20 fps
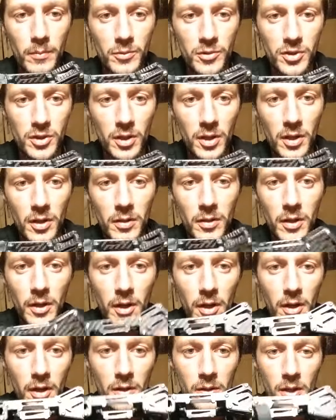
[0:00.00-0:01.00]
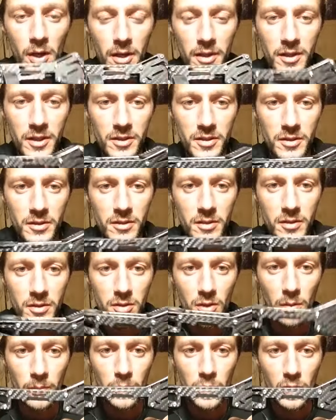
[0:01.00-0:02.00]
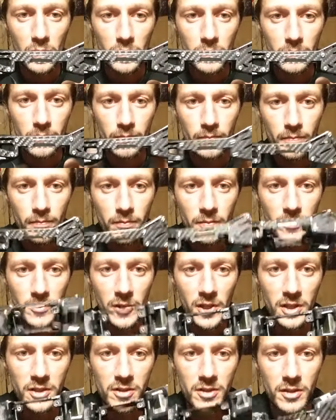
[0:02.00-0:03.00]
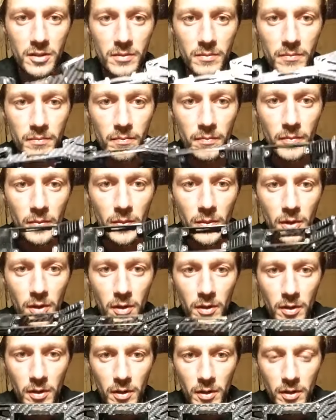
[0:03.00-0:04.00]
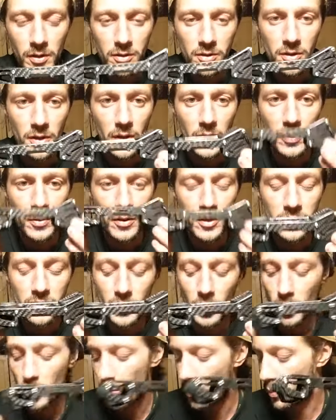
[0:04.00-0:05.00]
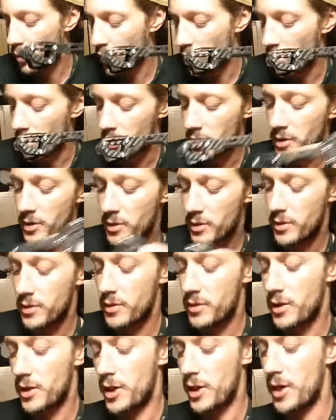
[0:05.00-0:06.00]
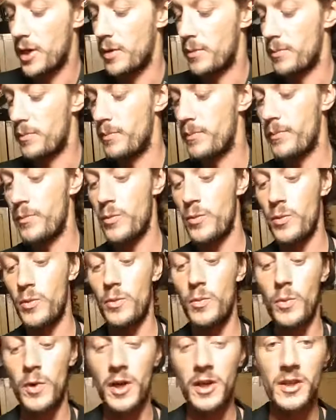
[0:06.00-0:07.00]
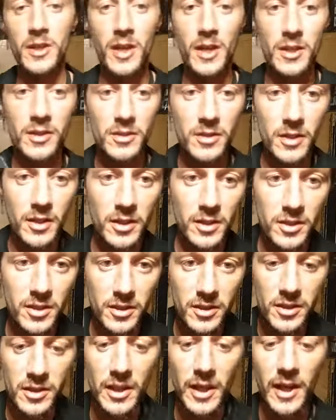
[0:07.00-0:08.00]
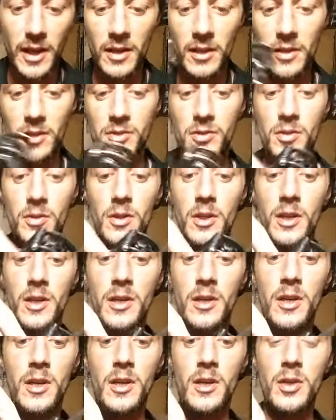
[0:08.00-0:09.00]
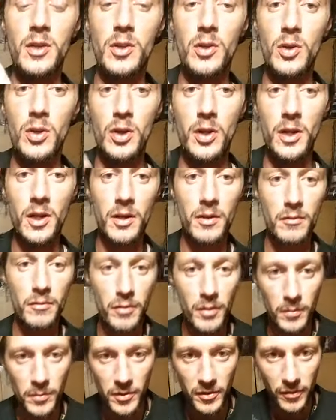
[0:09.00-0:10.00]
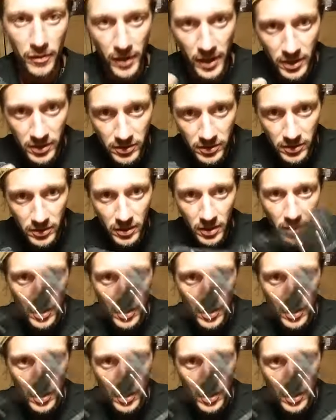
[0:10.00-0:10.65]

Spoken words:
So yeah, this is the top part. That's it. So this whole part, what it does, it just like literally, you hook it in from the front.